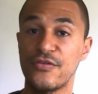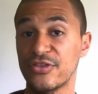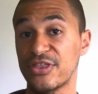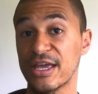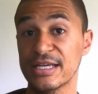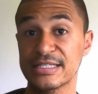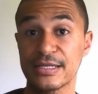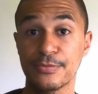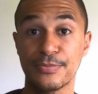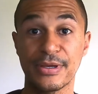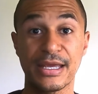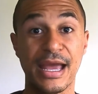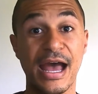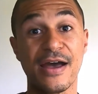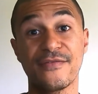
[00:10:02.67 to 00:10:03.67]
Other things can
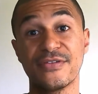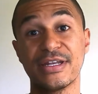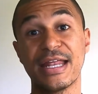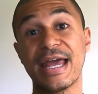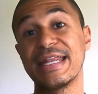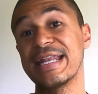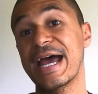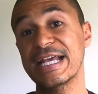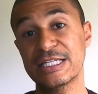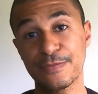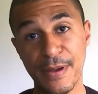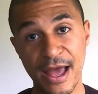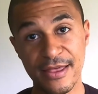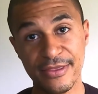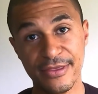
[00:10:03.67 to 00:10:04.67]
be having an ice
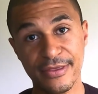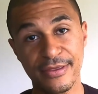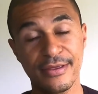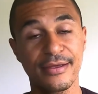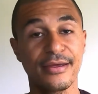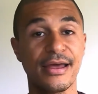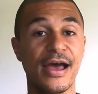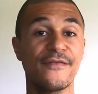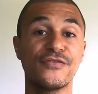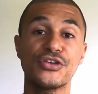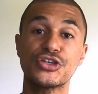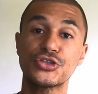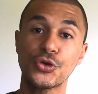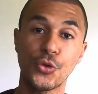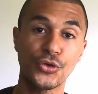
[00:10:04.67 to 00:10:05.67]
bath, having
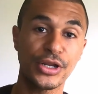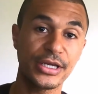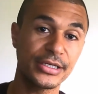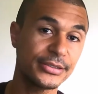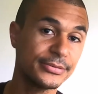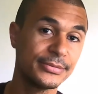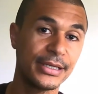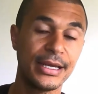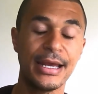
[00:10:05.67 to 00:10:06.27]
a sauna.